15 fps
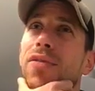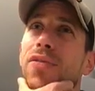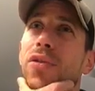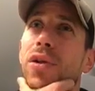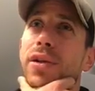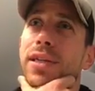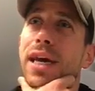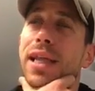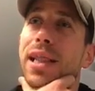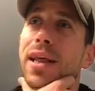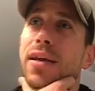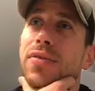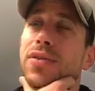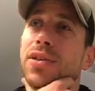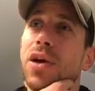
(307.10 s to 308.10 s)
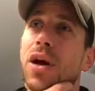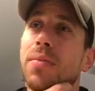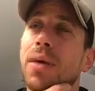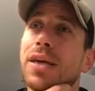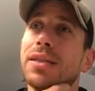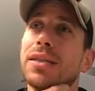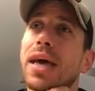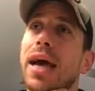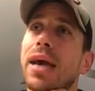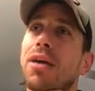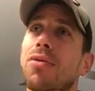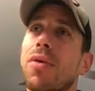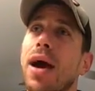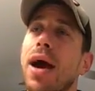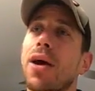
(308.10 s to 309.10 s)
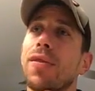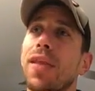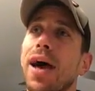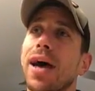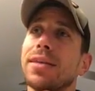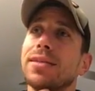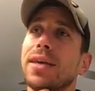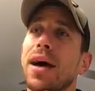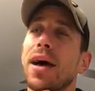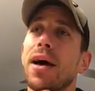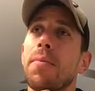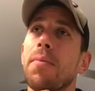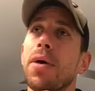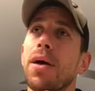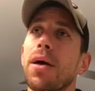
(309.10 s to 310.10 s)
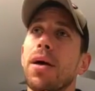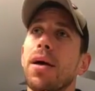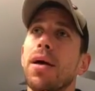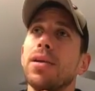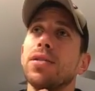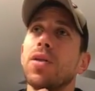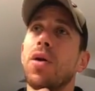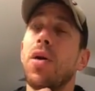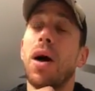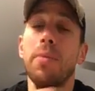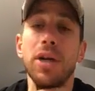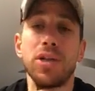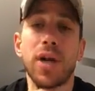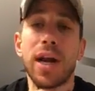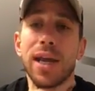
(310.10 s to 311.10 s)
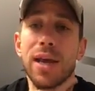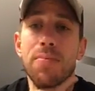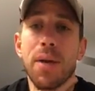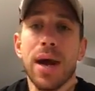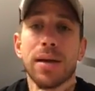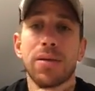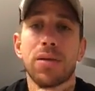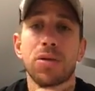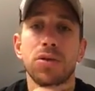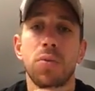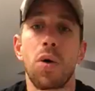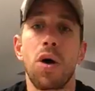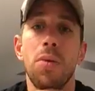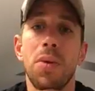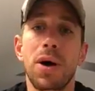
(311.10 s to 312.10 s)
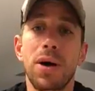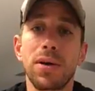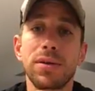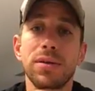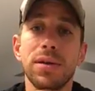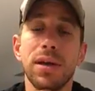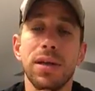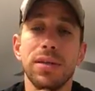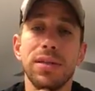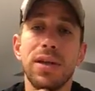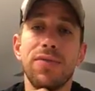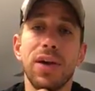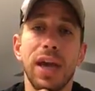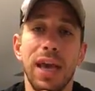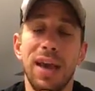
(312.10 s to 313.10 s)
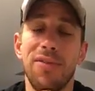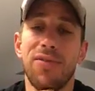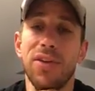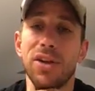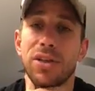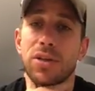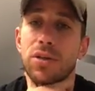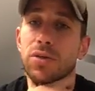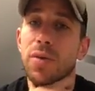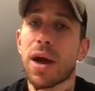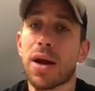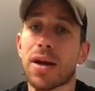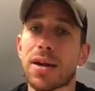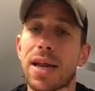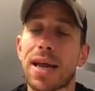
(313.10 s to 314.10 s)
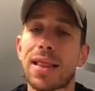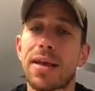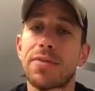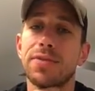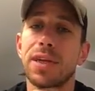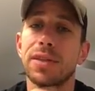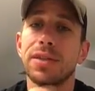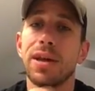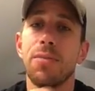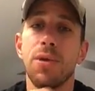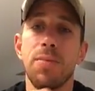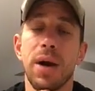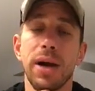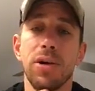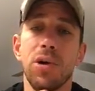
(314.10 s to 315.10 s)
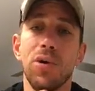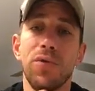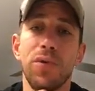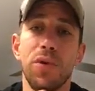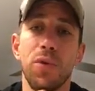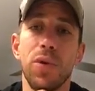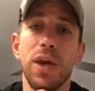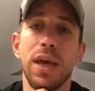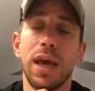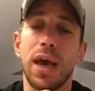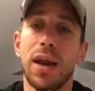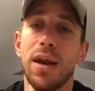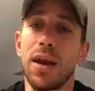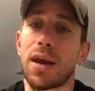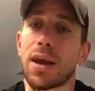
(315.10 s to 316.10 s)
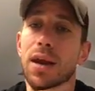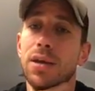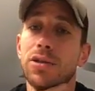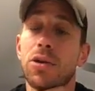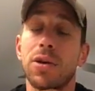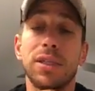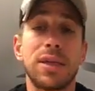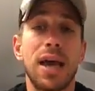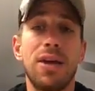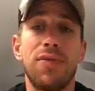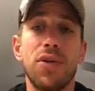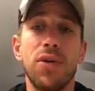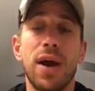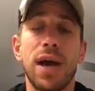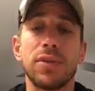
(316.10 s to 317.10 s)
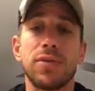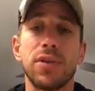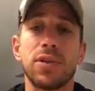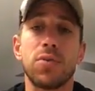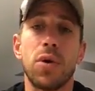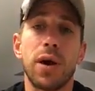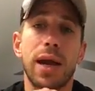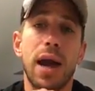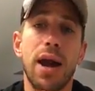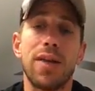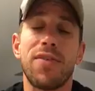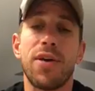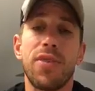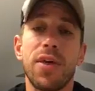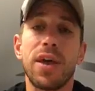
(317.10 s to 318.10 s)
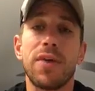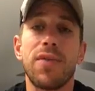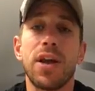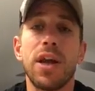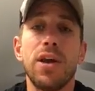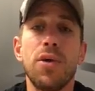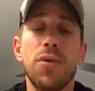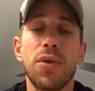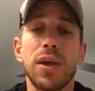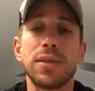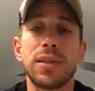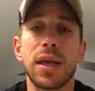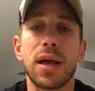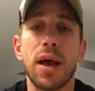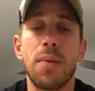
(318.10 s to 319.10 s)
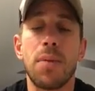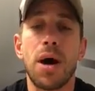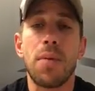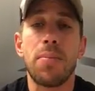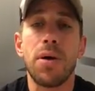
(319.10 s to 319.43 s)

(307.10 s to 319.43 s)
of deadlifts on my second round last time. So I'm going to try to get back to those wall balls and see if I can't finish those rounded deadlifts. That's going to be my goal for the weekend. So excited for you guys for this workout. If I think of any new things that come up